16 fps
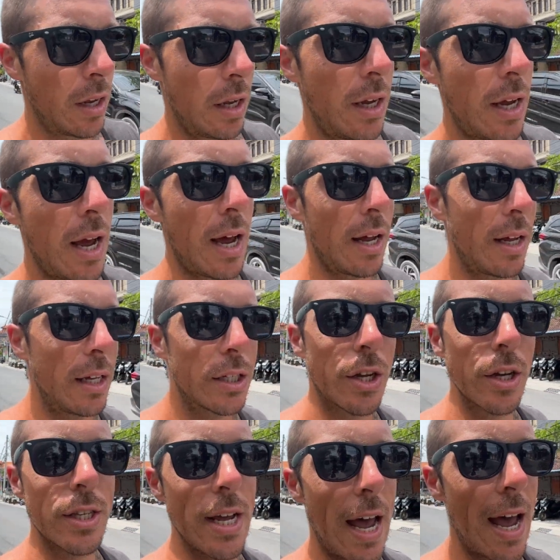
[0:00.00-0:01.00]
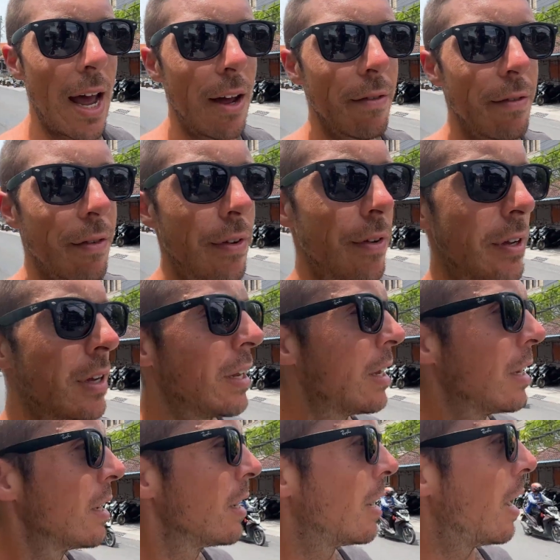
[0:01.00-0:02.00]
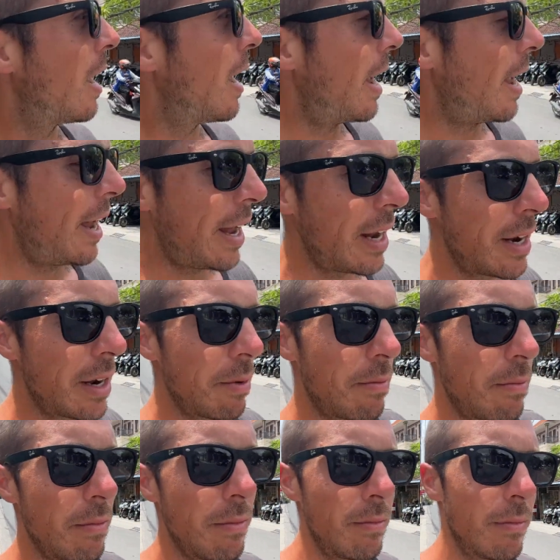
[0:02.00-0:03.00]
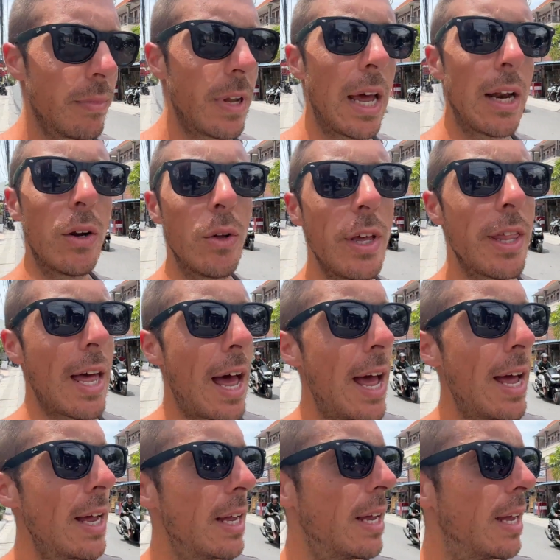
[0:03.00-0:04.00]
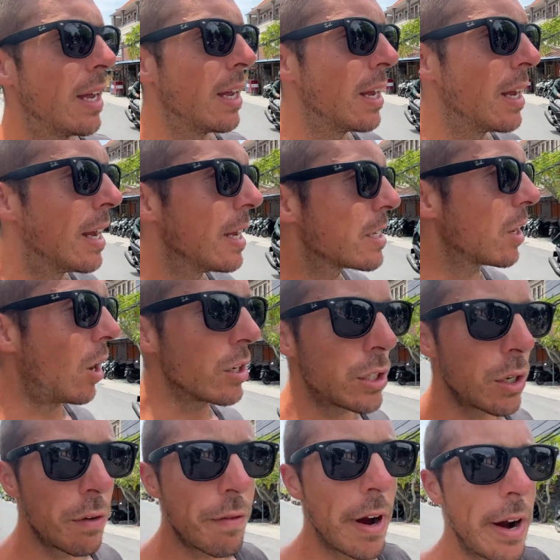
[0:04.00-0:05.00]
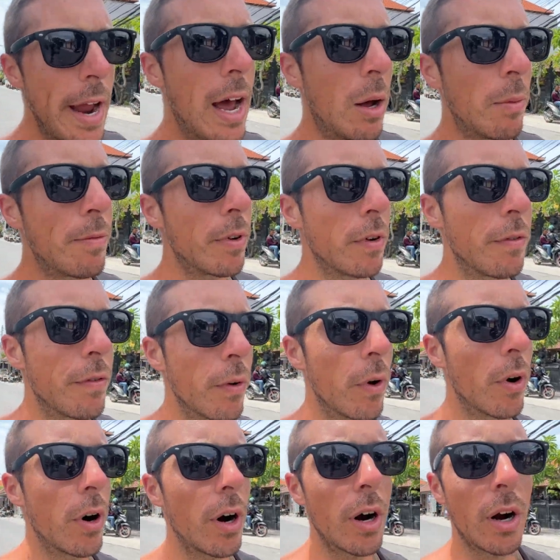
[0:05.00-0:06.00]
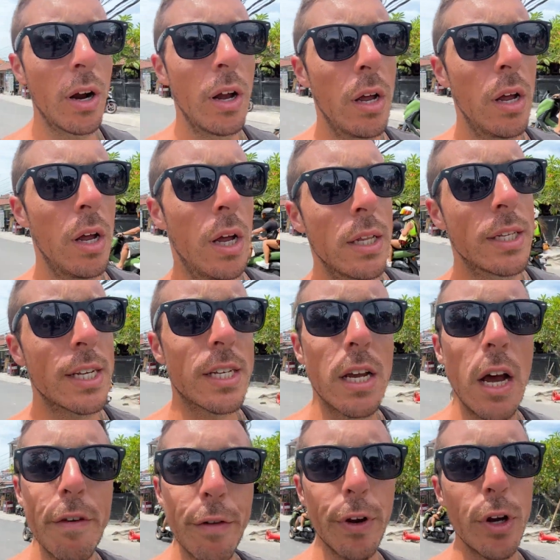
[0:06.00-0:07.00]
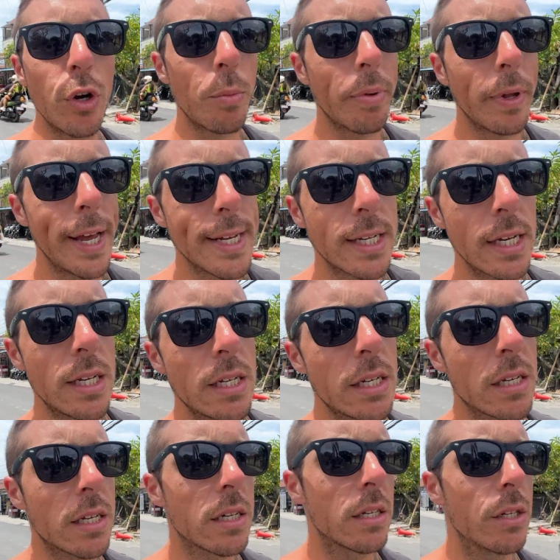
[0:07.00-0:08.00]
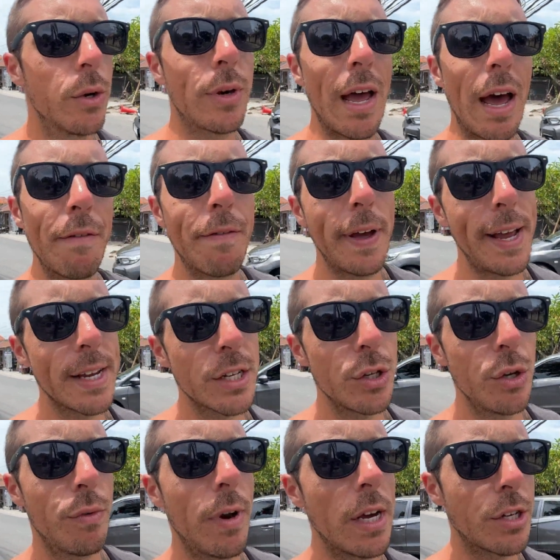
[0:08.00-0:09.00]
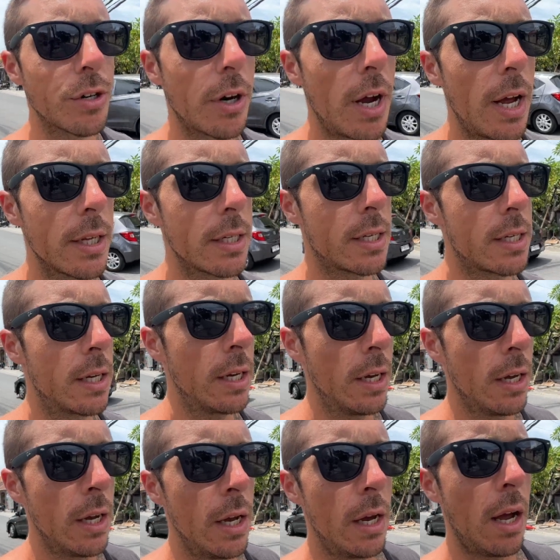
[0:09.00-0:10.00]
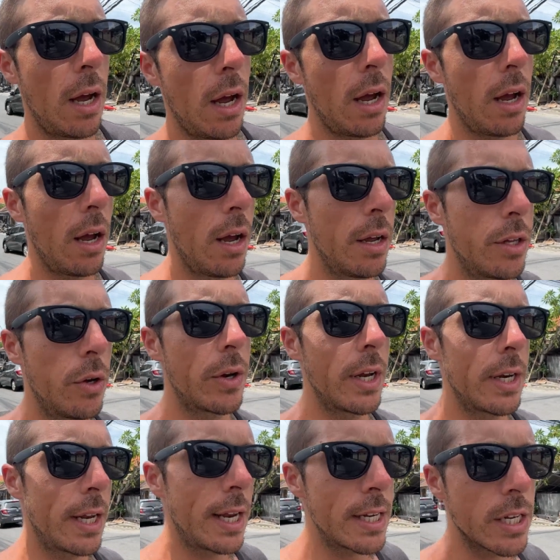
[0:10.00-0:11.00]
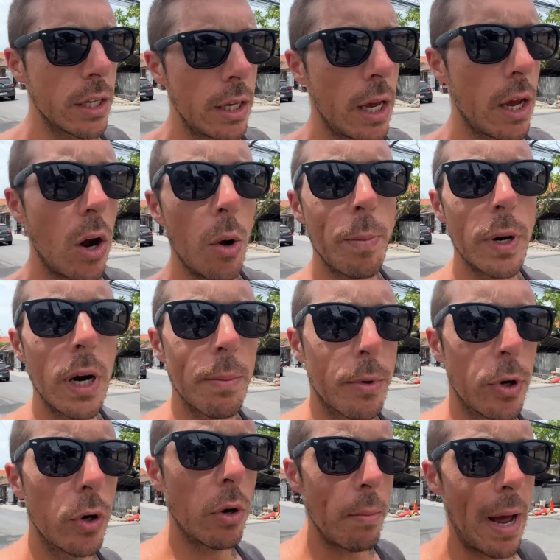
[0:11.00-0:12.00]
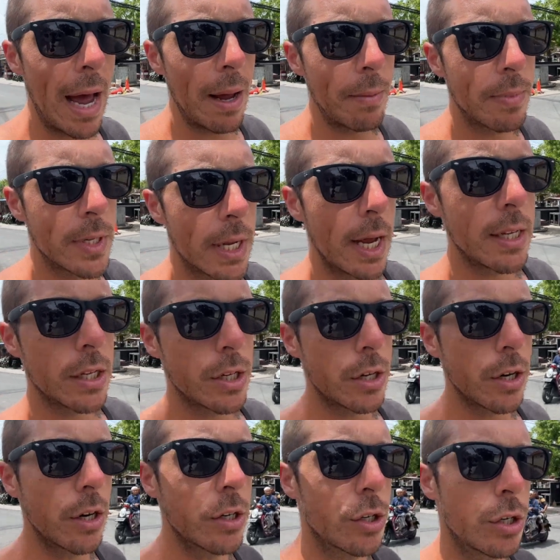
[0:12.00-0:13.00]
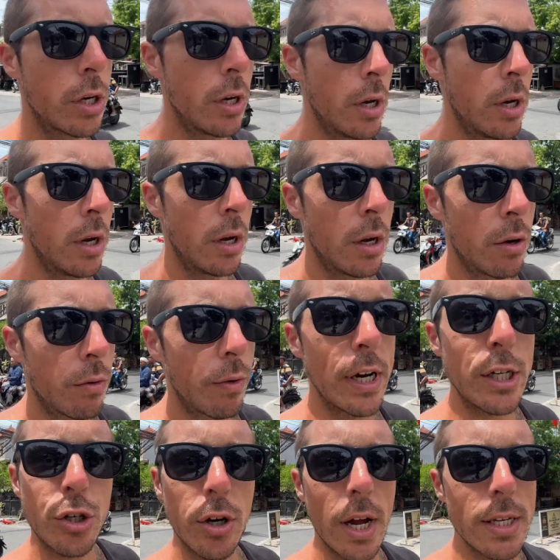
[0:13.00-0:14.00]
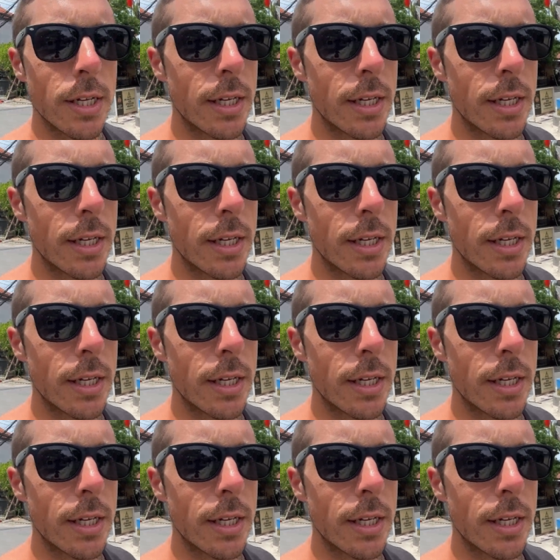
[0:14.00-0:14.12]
yeah, it's good to have. And not only that, it's also very helpful for discovering new places, new cafes, new restaurants. You can easily open up Google Maps and search restaurants